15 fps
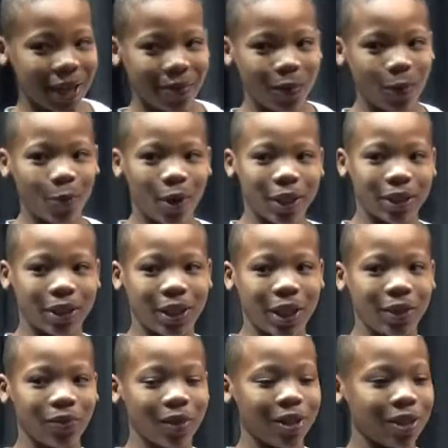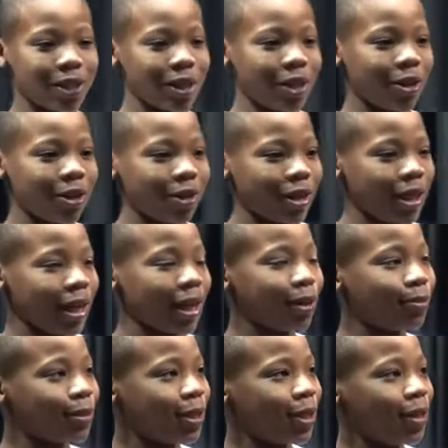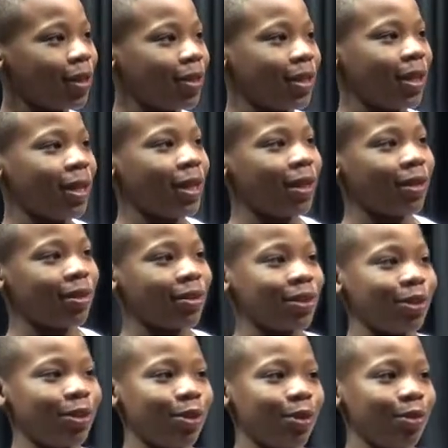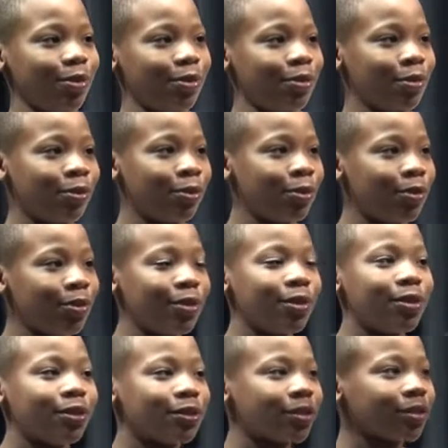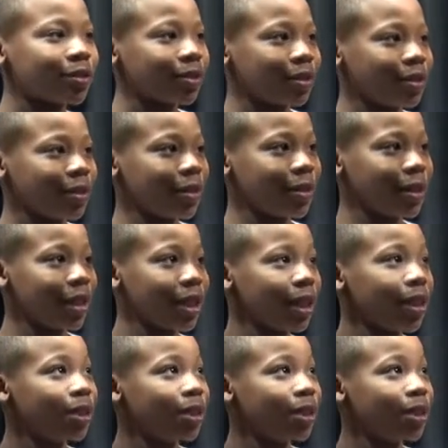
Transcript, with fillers: let me watch TV and see all the games and everything, you know. Hey, like I said, you're a